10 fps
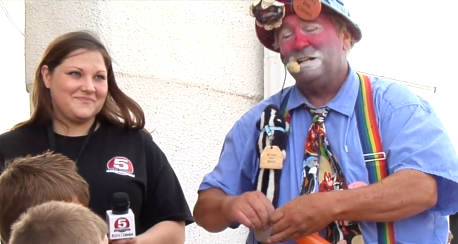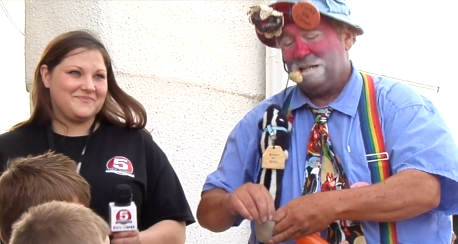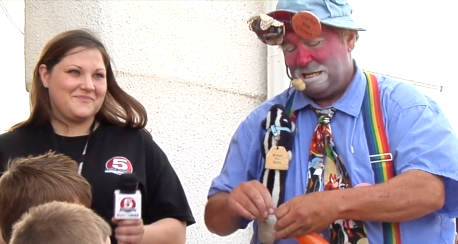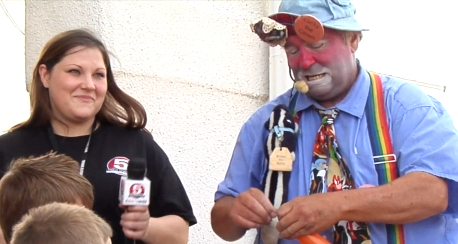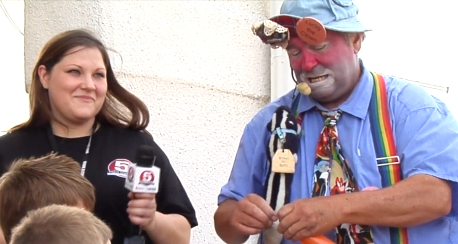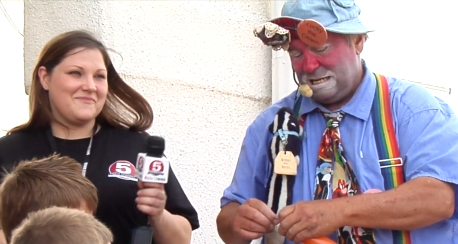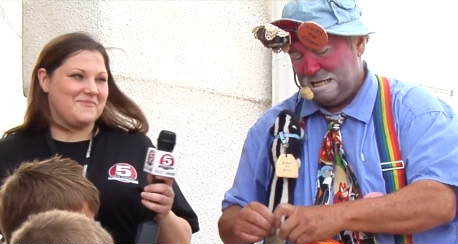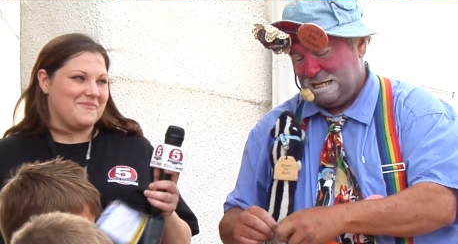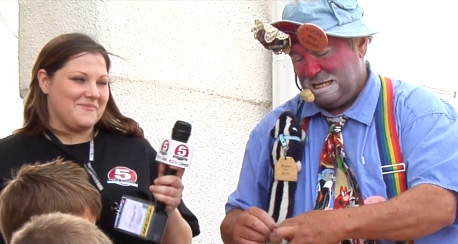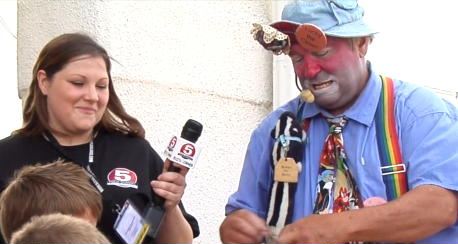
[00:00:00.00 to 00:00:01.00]

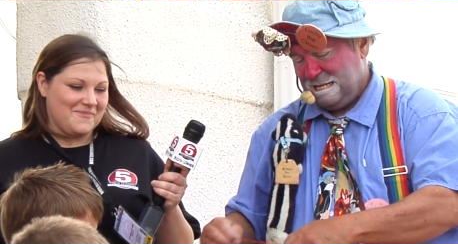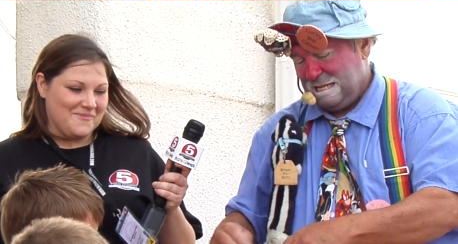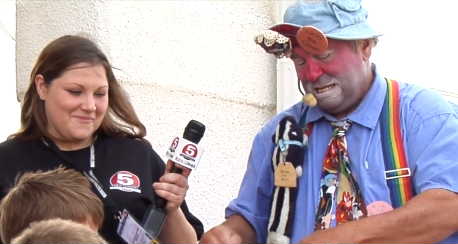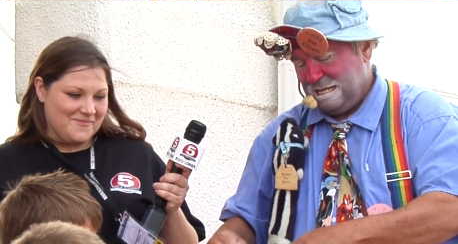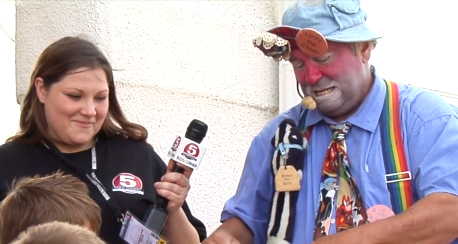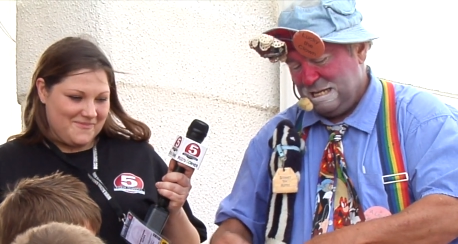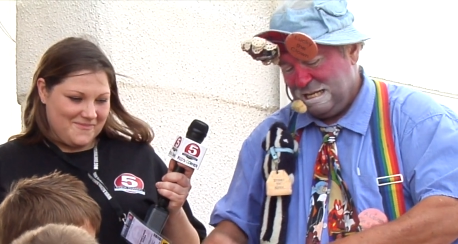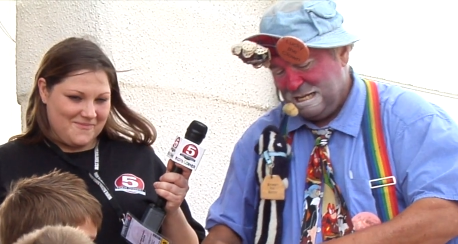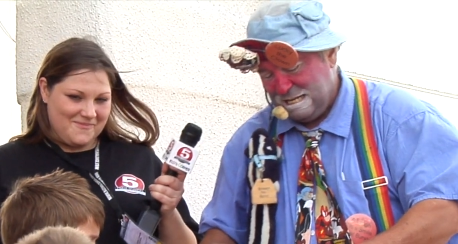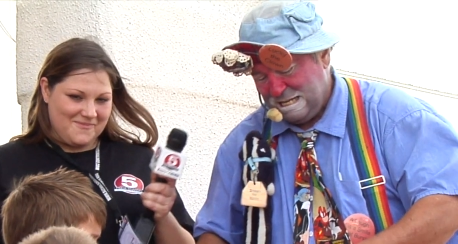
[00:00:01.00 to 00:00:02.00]

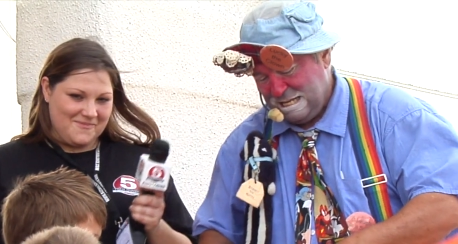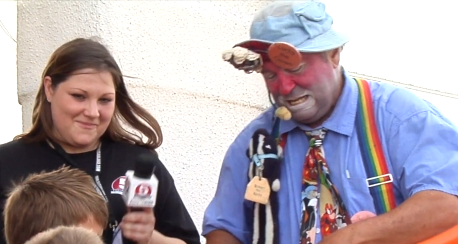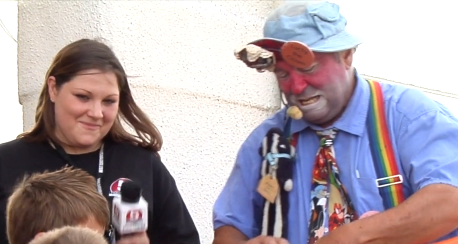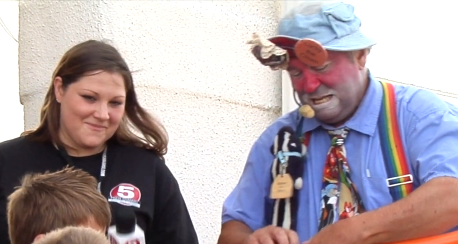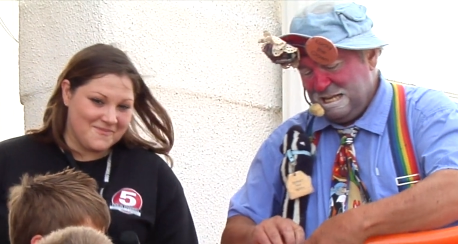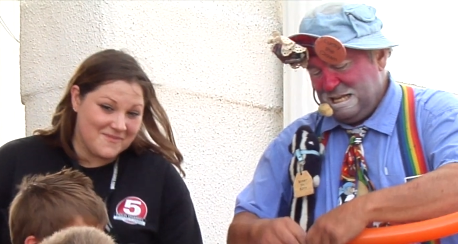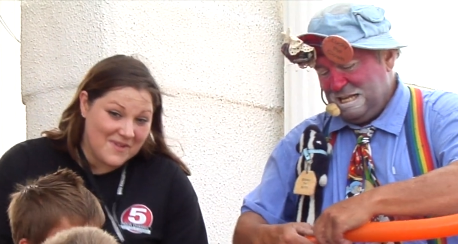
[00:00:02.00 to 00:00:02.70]
(silence)